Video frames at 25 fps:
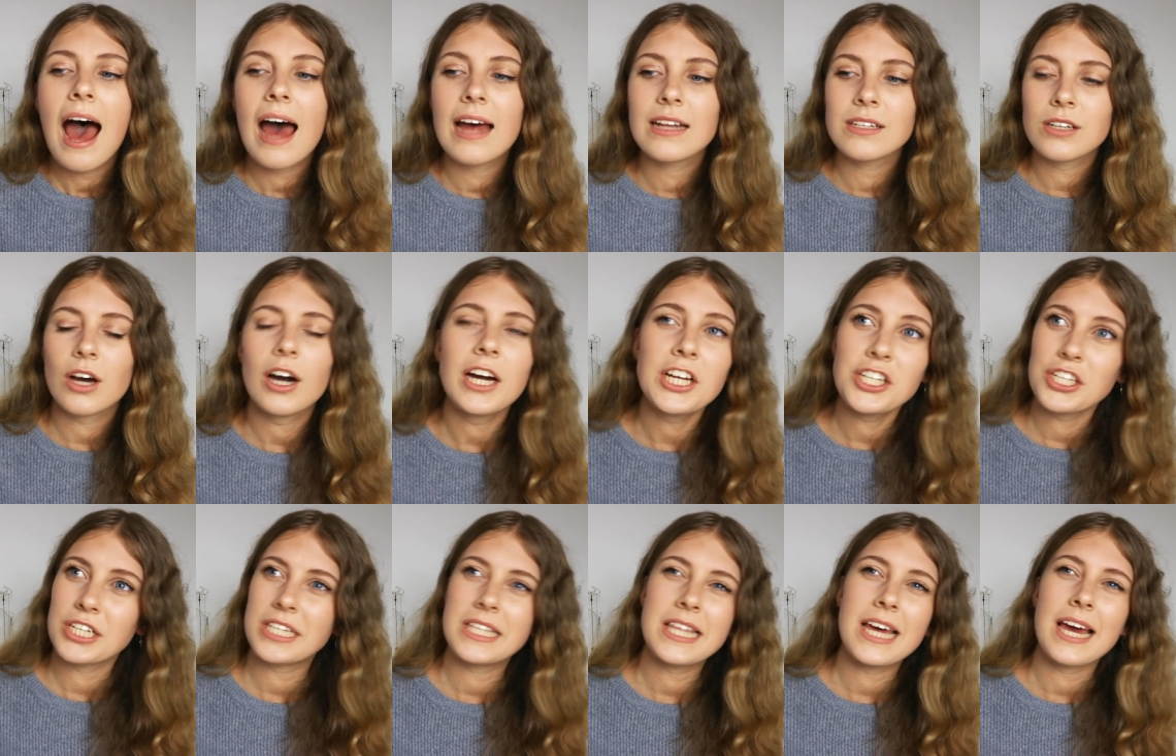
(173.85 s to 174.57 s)
And
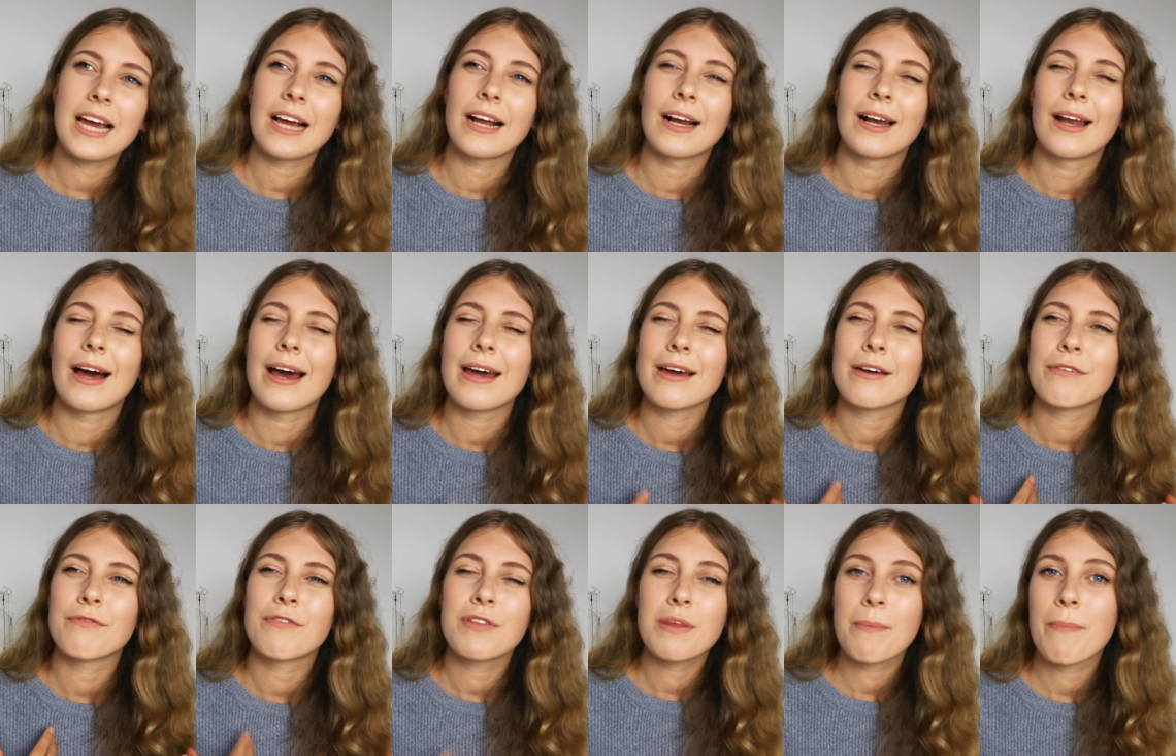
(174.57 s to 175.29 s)
I just think
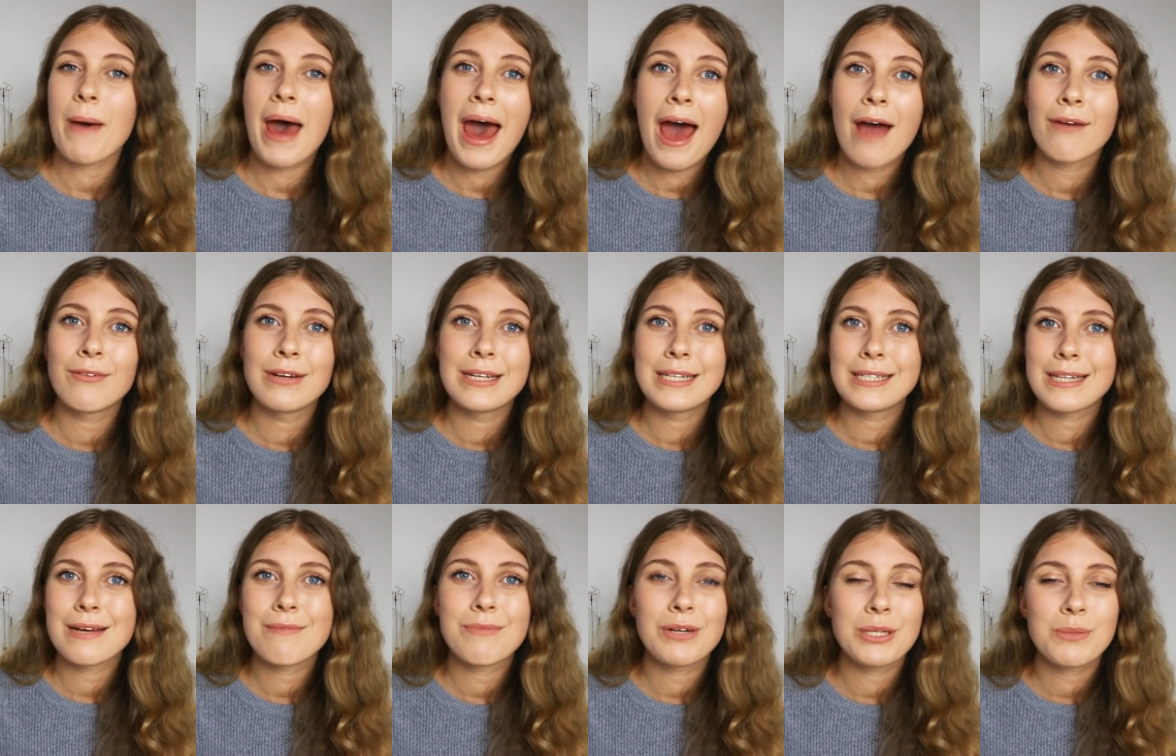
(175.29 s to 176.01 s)
like for the
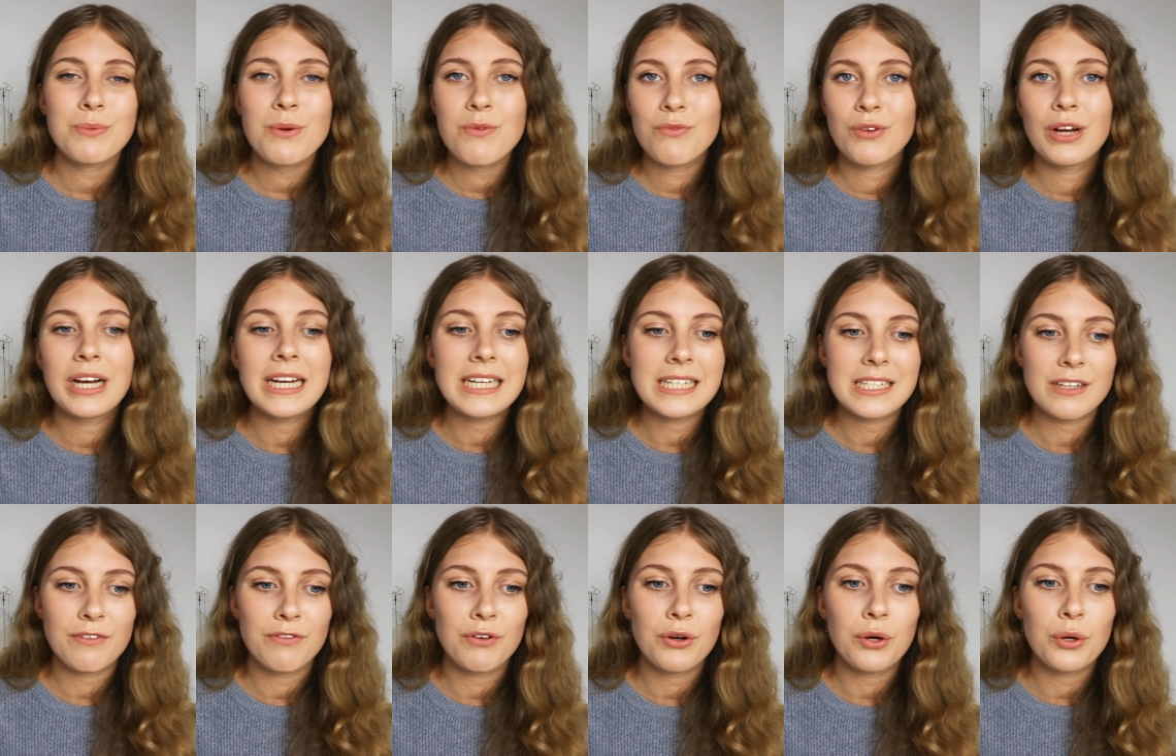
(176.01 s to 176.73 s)
parents, it must be
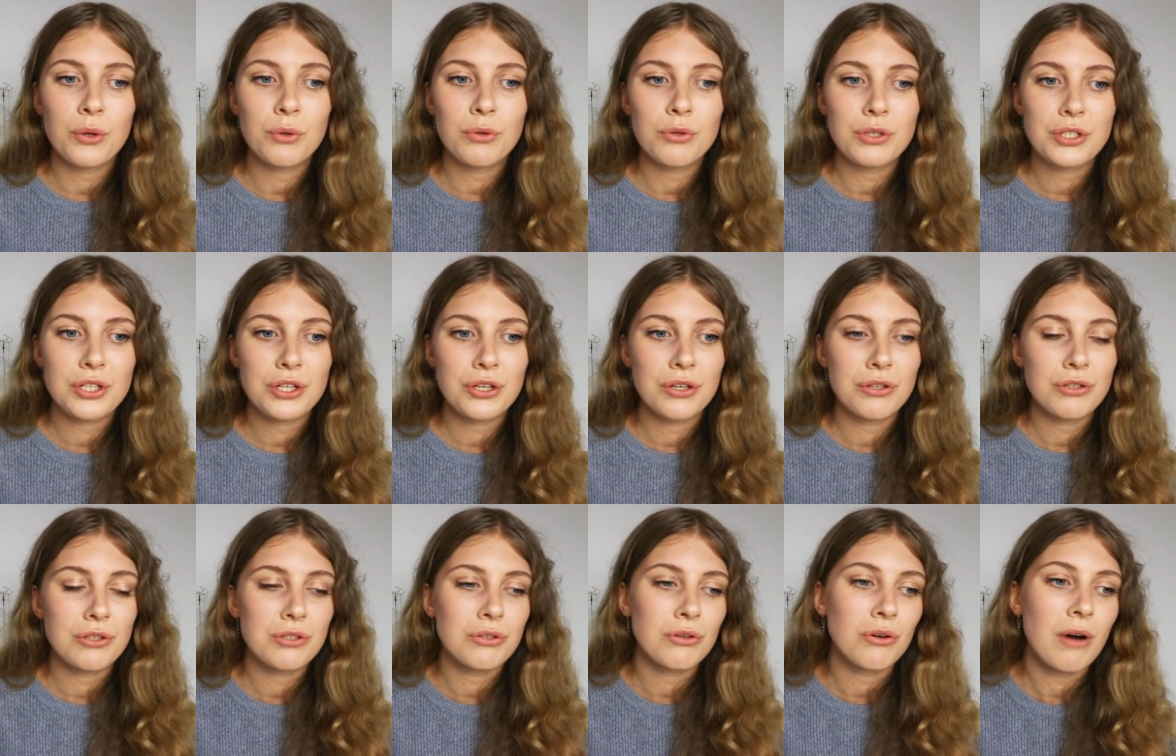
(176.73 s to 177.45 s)
really difficult
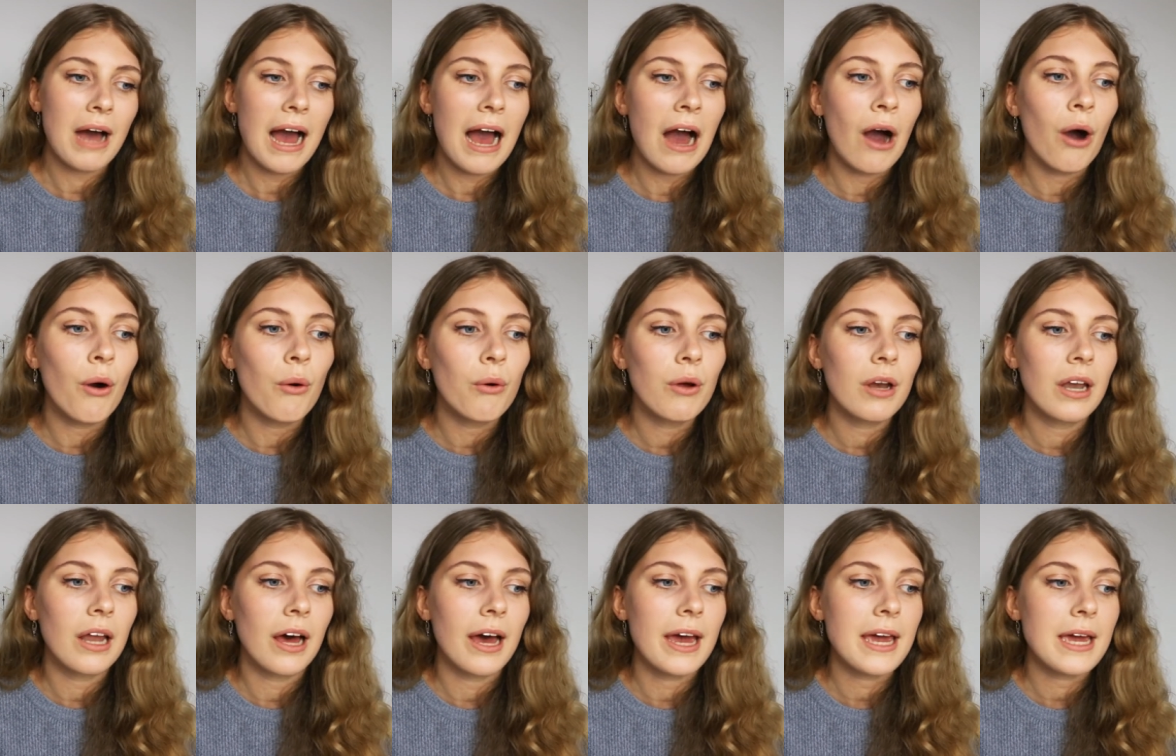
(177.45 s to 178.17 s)
to sort
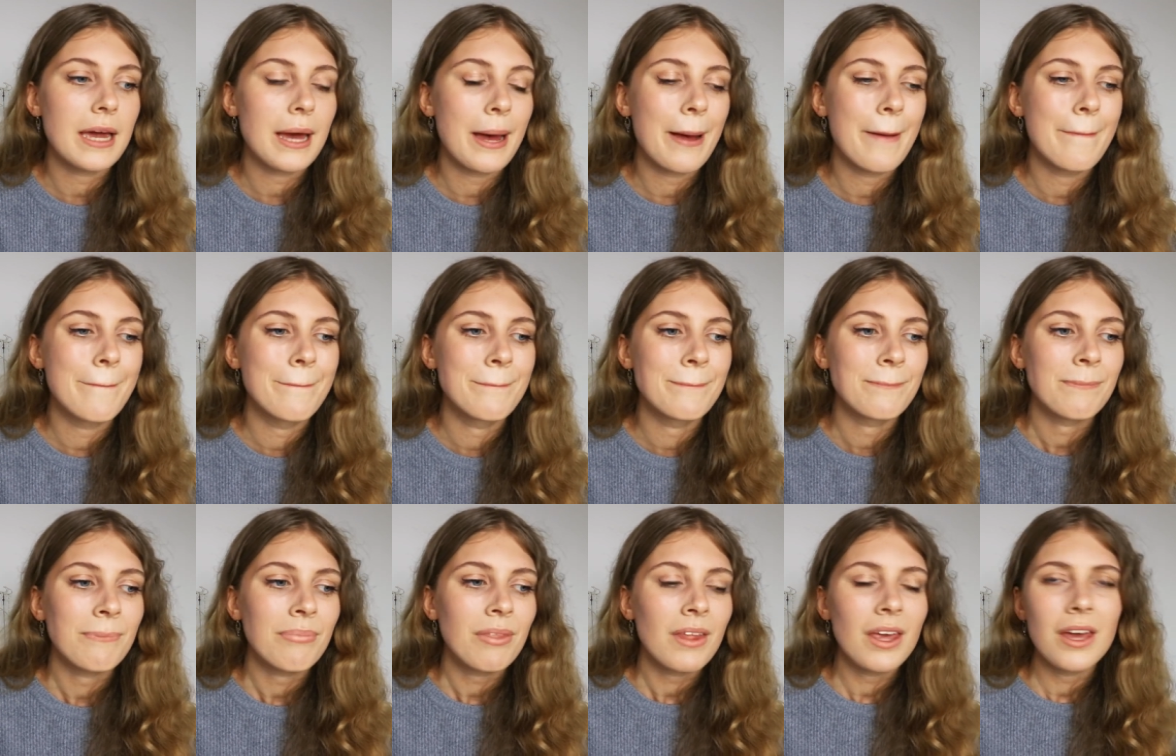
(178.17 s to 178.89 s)
out like,
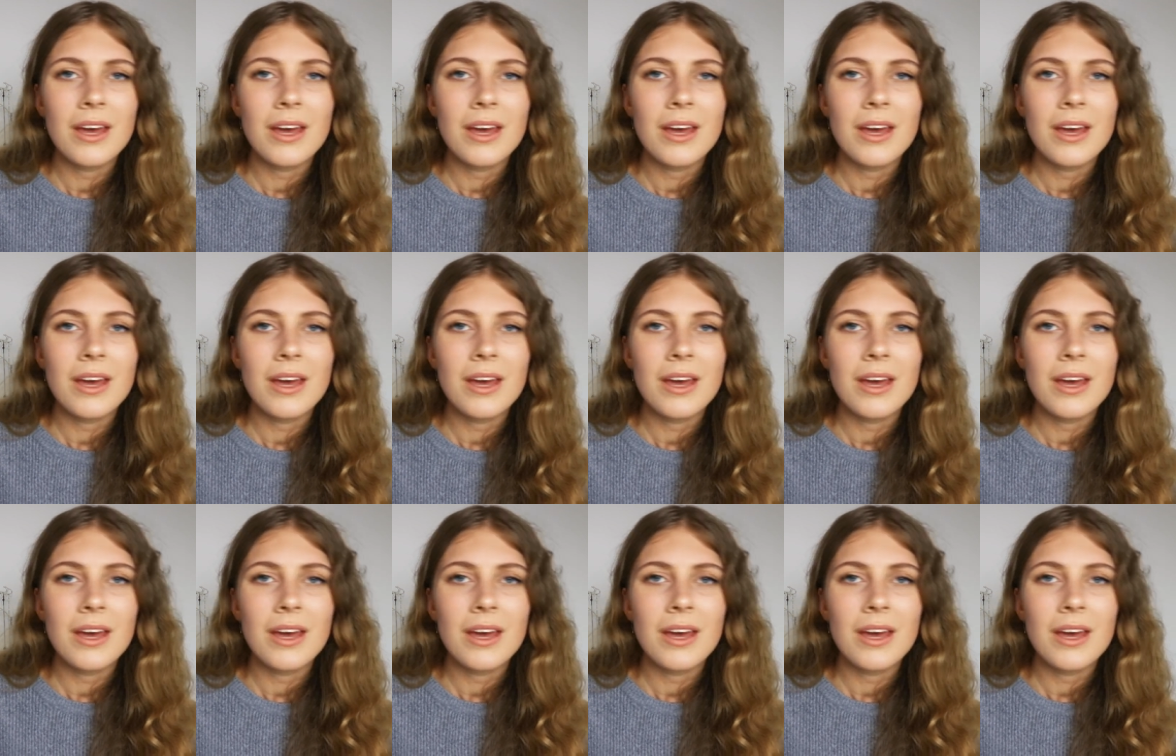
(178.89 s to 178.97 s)
um,